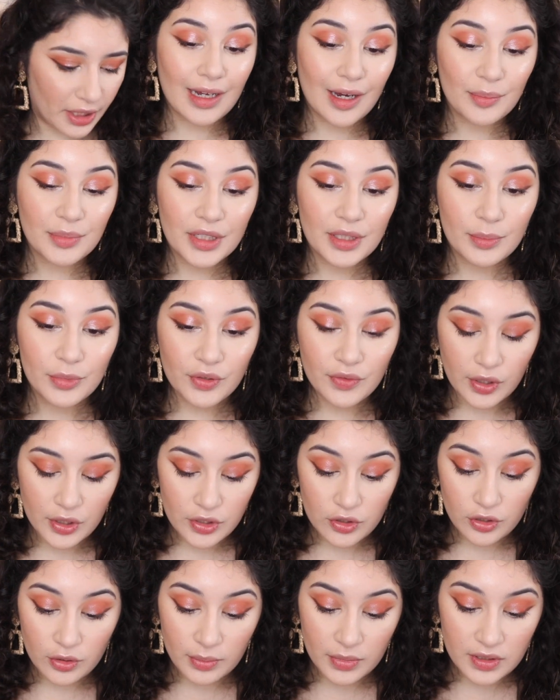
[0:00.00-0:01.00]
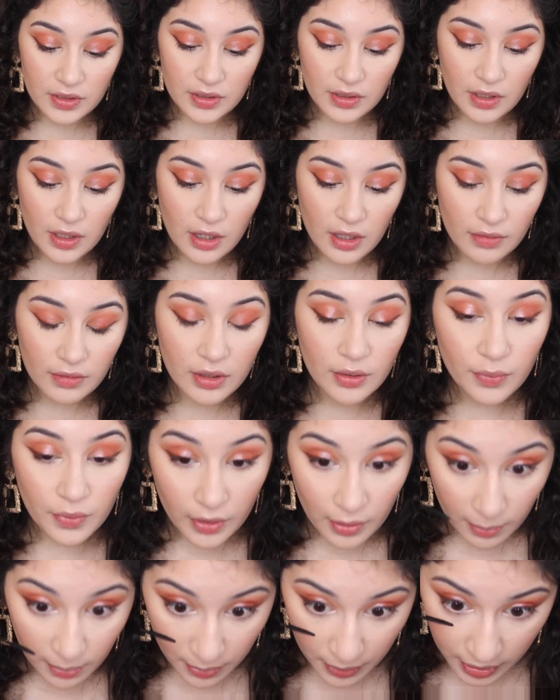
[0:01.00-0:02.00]
Now I'm gonna move on to mascara for the
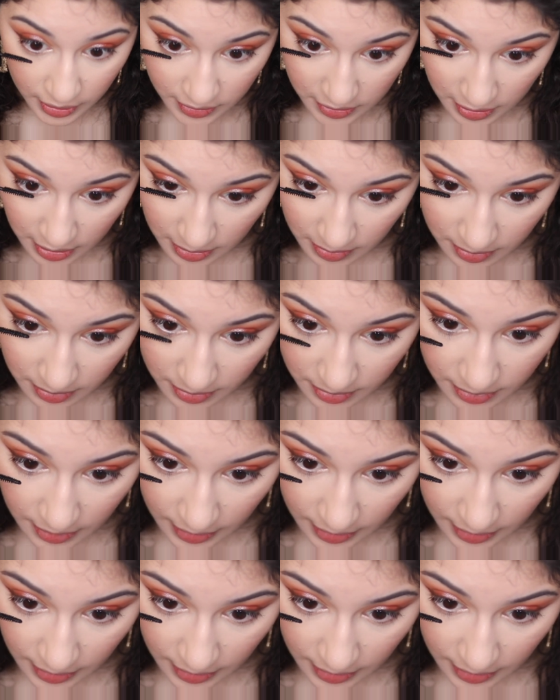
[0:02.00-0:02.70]
bottom,